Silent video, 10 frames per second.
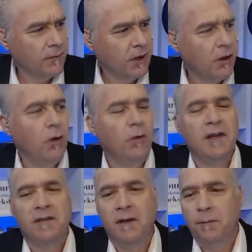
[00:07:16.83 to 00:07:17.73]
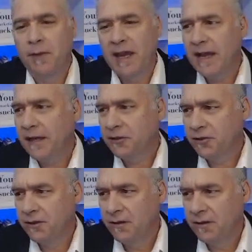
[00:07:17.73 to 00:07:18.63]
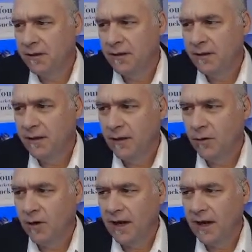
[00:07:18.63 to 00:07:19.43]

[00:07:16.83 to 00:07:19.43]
Oh, they bash or